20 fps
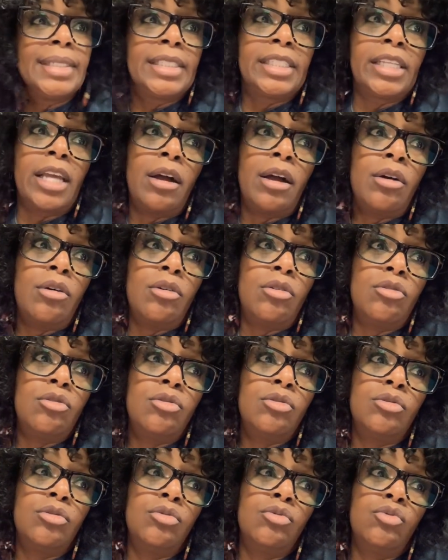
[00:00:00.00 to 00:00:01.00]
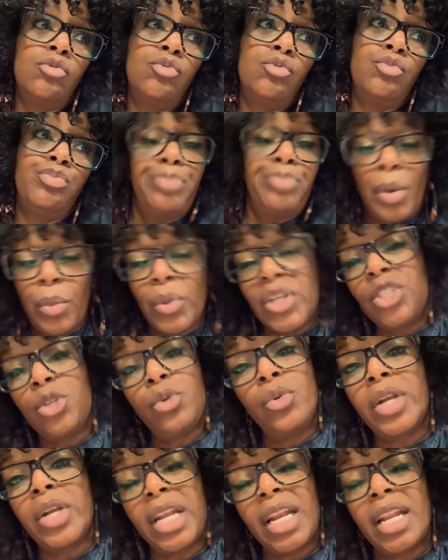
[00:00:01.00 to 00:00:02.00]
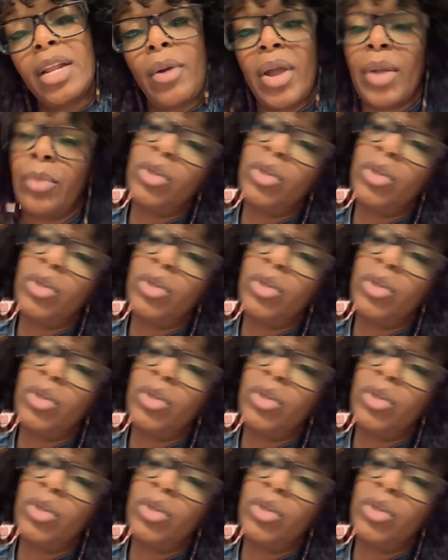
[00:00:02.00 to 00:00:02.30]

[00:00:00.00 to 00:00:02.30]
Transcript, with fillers: so, but we do it anyway.